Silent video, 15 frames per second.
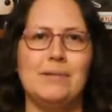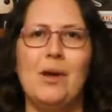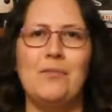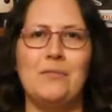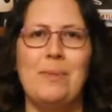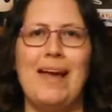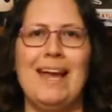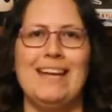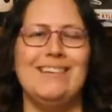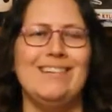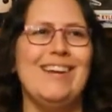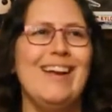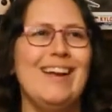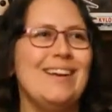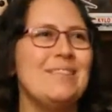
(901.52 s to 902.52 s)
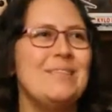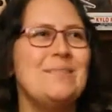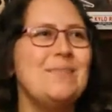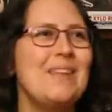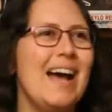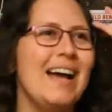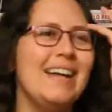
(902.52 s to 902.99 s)
off page.
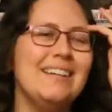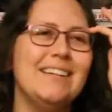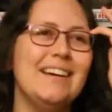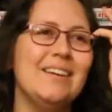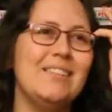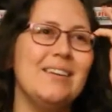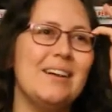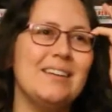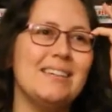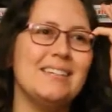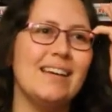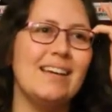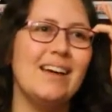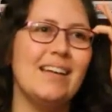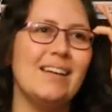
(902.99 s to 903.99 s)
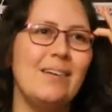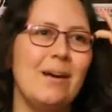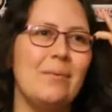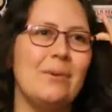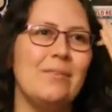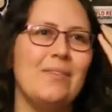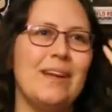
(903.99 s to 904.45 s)
And I was like,
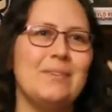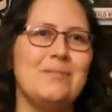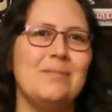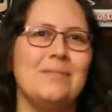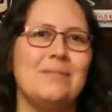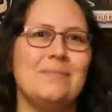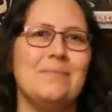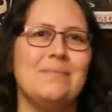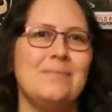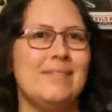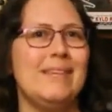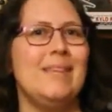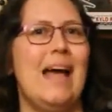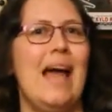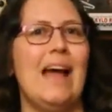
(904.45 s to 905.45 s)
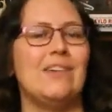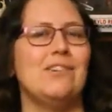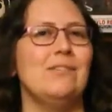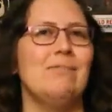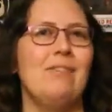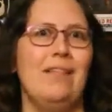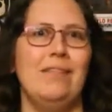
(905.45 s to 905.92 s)
I would have liked to have seen that
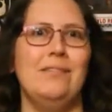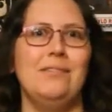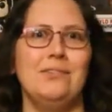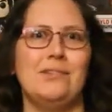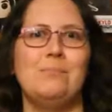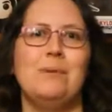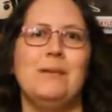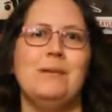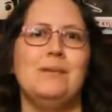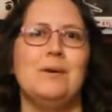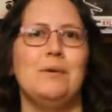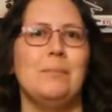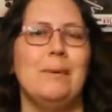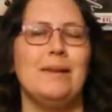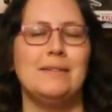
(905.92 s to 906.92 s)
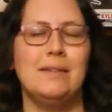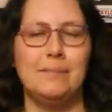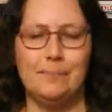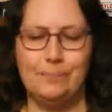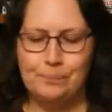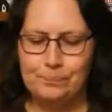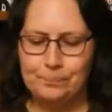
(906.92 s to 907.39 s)
action rather than just be told about it.
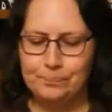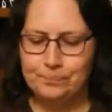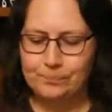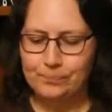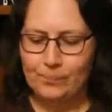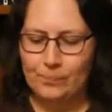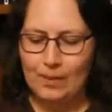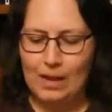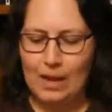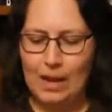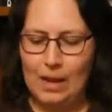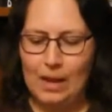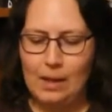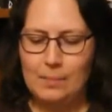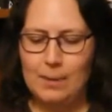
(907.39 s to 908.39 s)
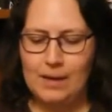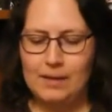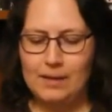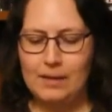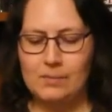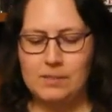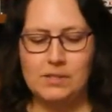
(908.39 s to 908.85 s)

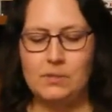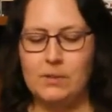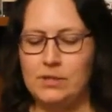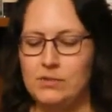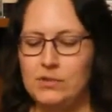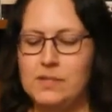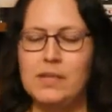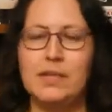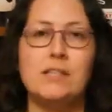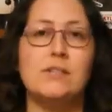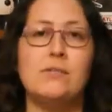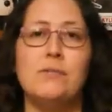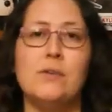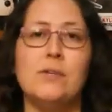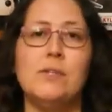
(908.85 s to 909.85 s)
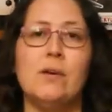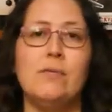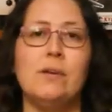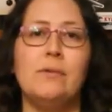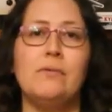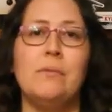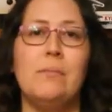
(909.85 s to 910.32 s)
But it was still interesting. It's a 4-star
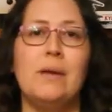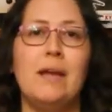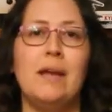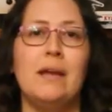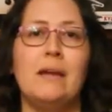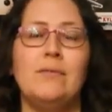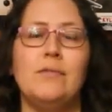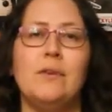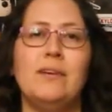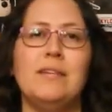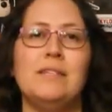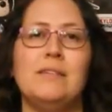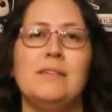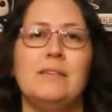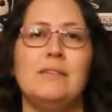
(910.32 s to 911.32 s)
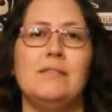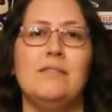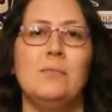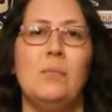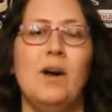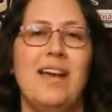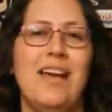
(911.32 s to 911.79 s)
read for me. If you're into
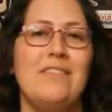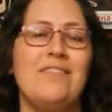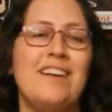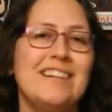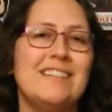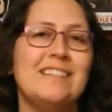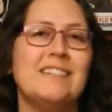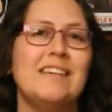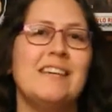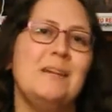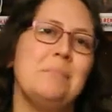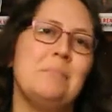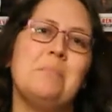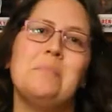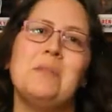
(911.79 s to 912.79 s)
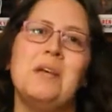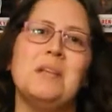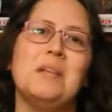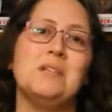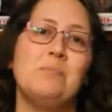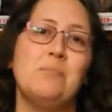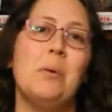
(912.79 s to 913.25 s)
YA fantasy, then
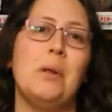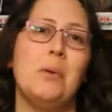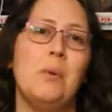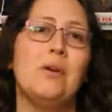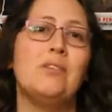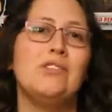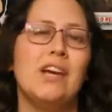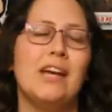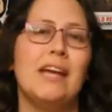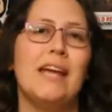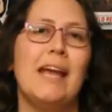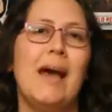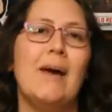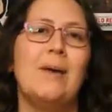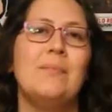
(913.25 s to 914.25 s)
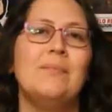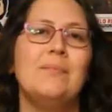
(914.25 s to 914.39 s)
it's probably worth checking out.